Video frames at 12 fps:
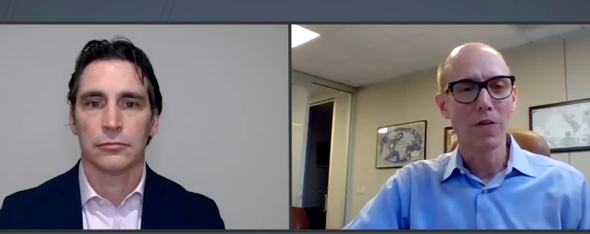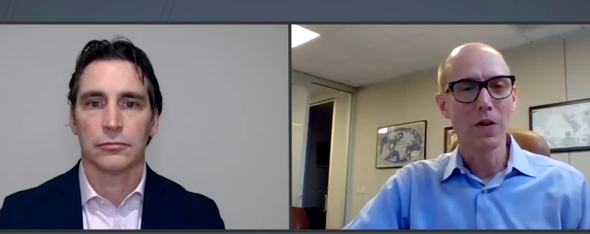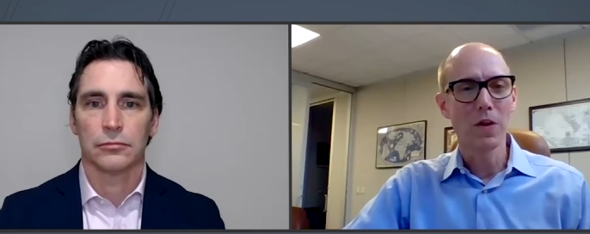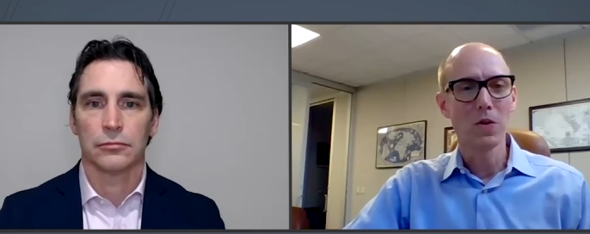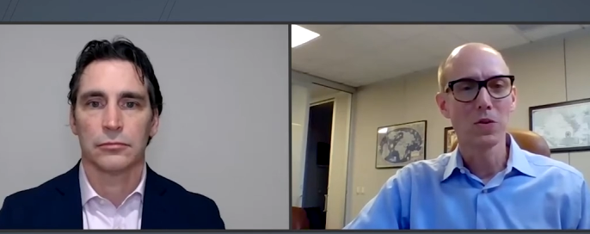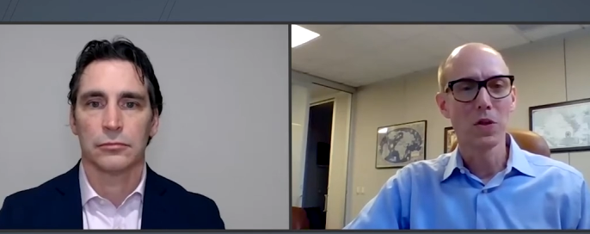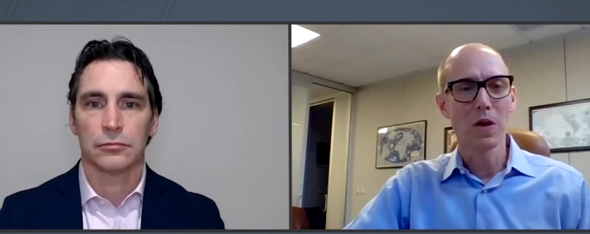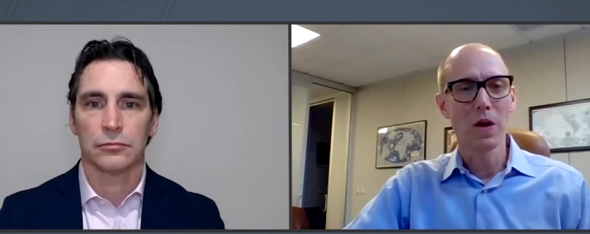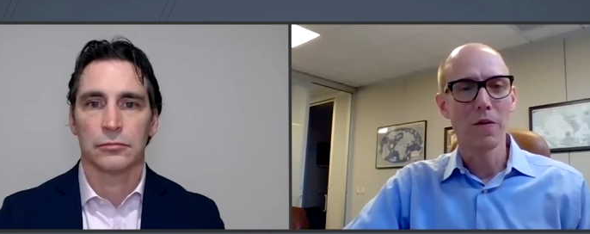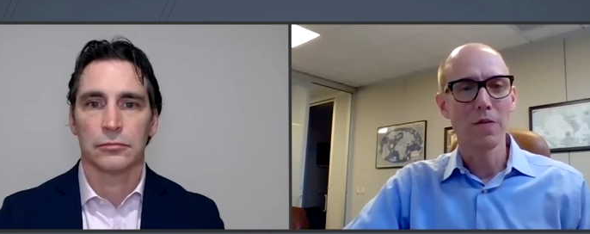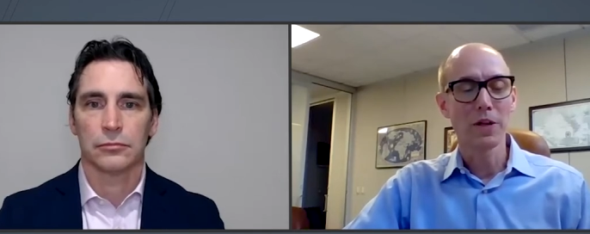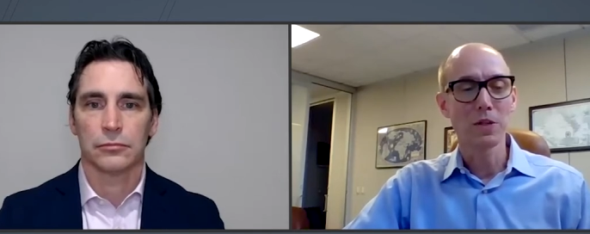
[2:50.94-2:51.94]
Speaker 1: Harvey, who's our
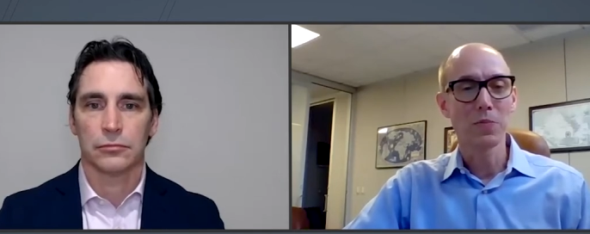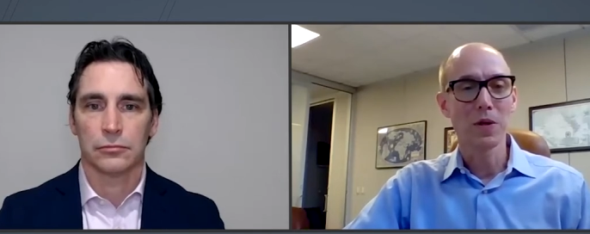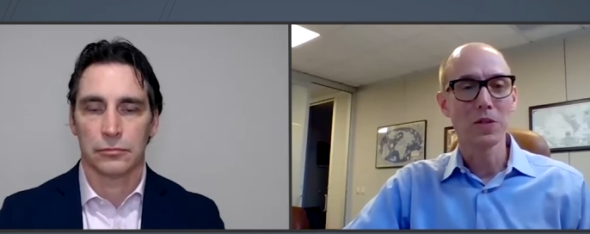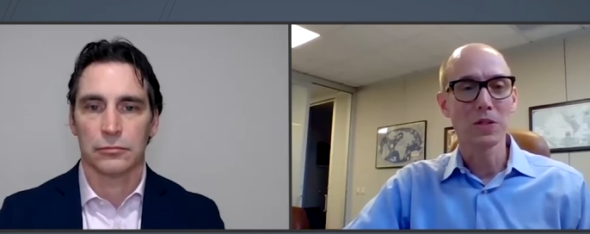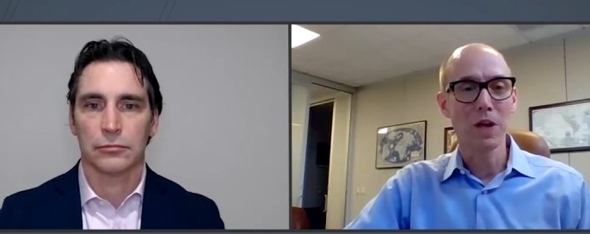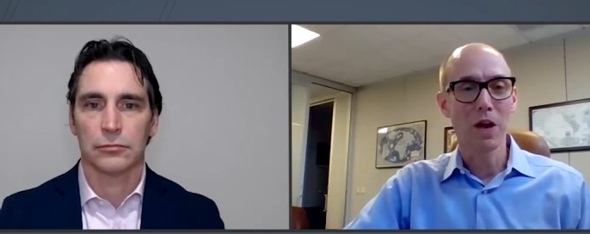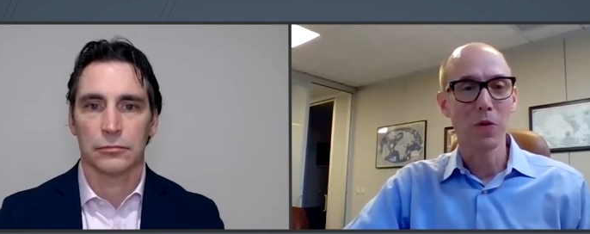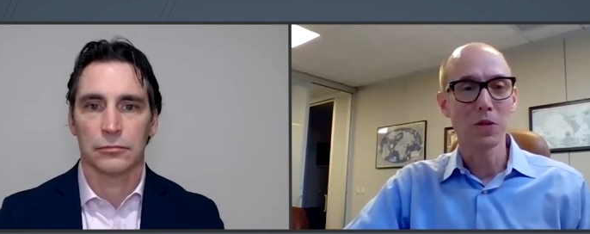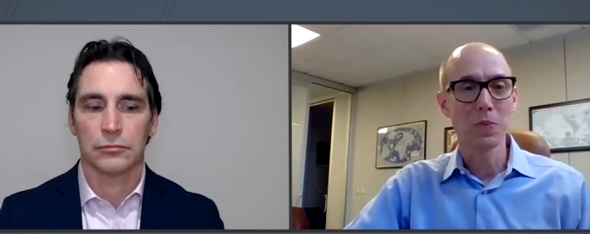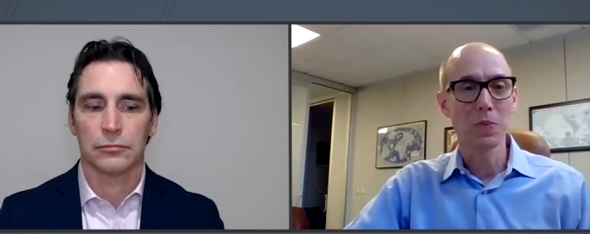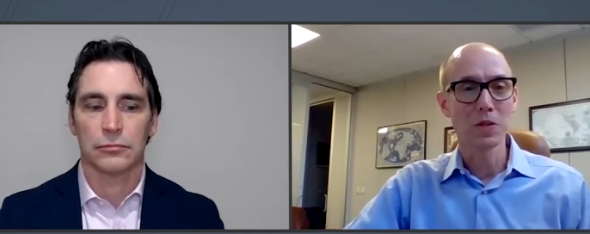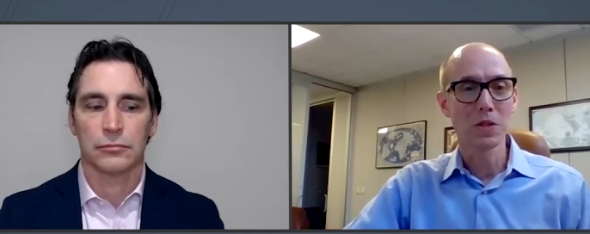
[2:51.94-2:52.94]
uh, vice president of
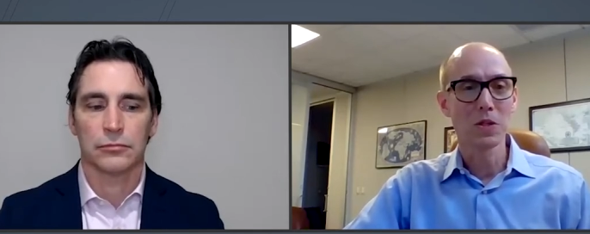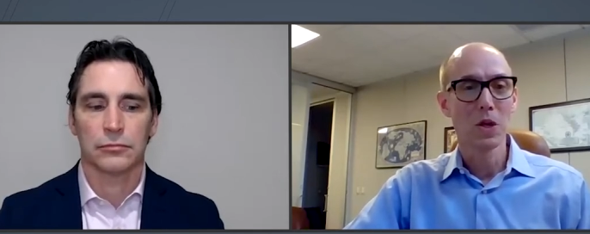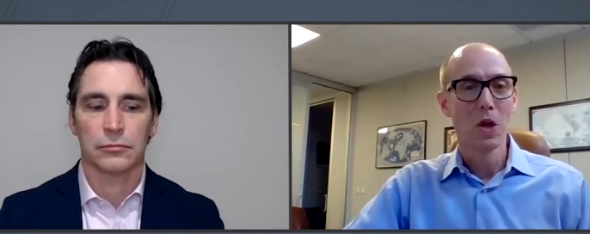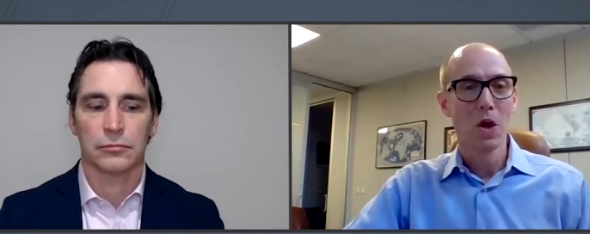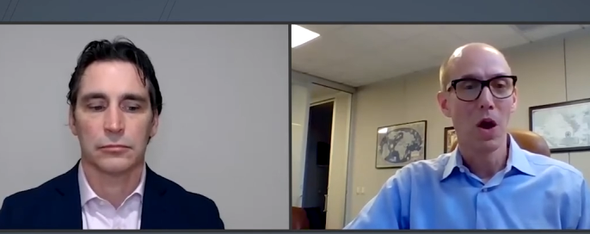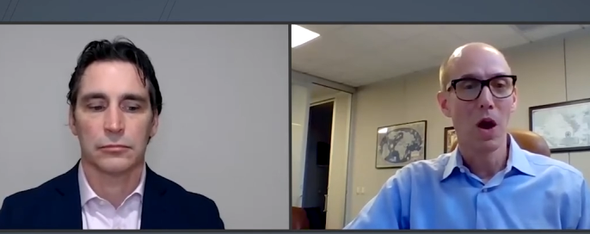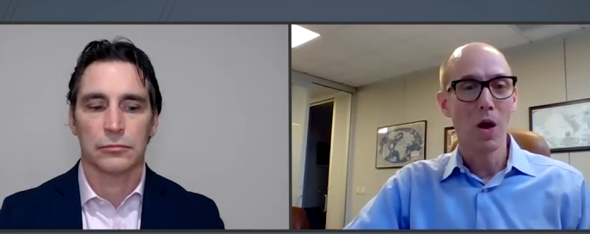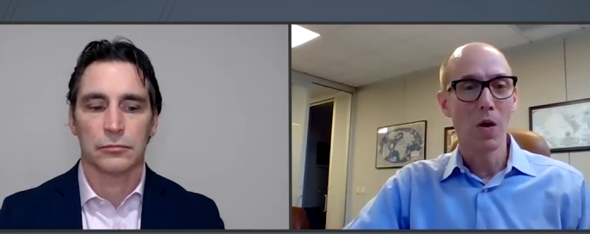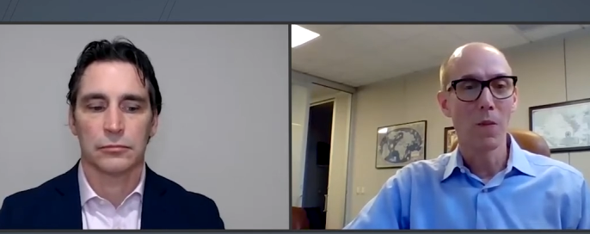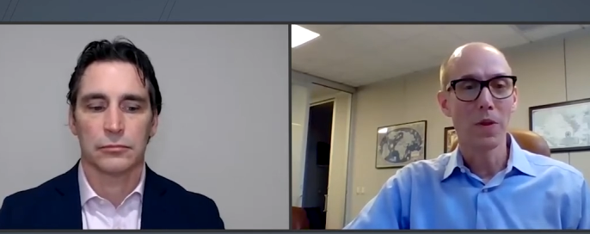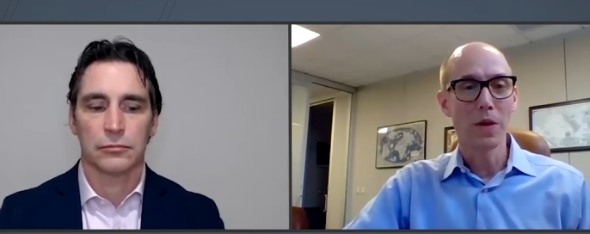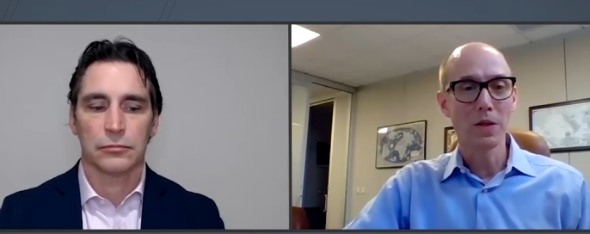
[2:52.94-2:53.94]
Southwest Business,
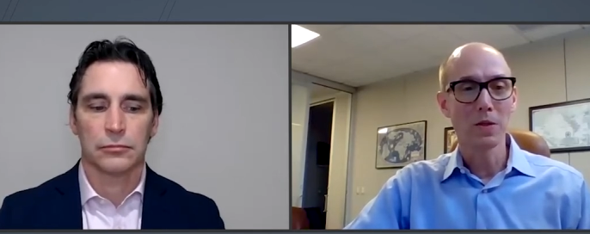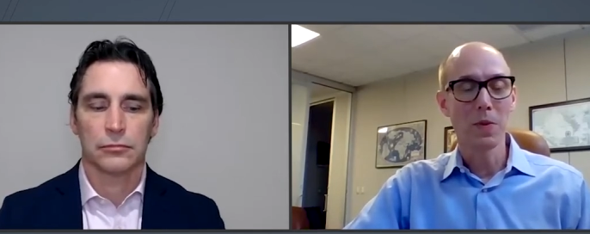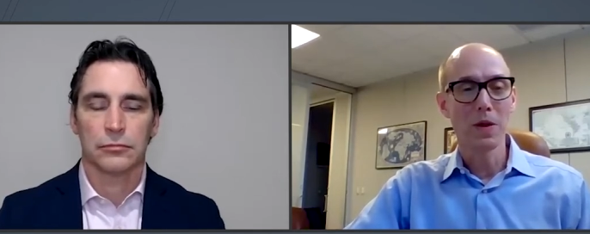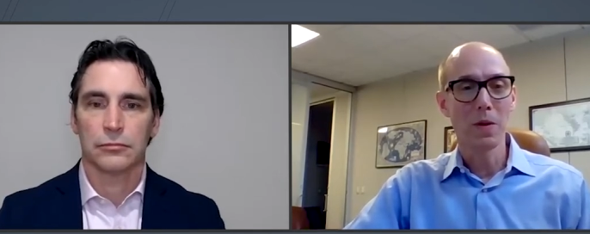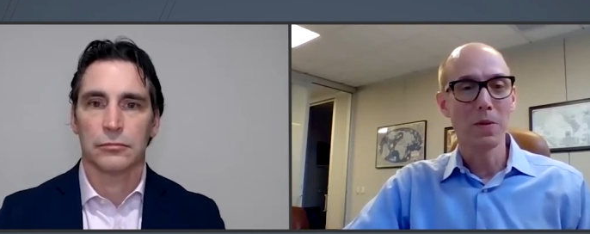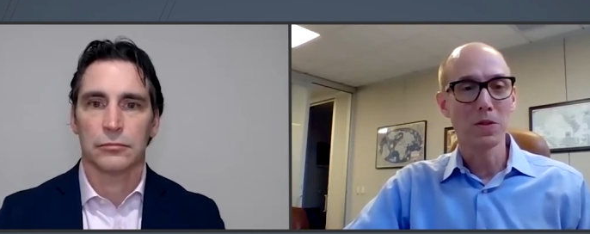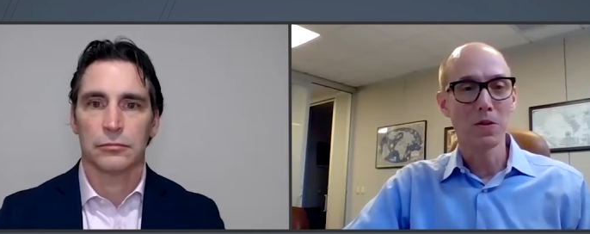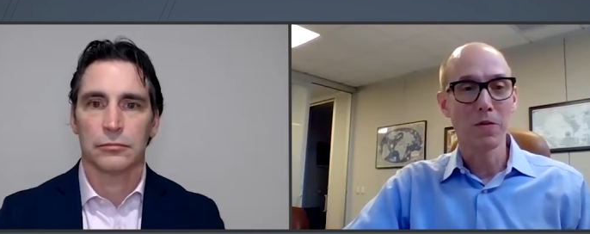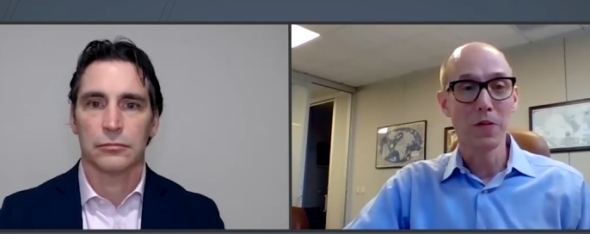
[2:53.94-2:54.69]
um, he's been a Mr.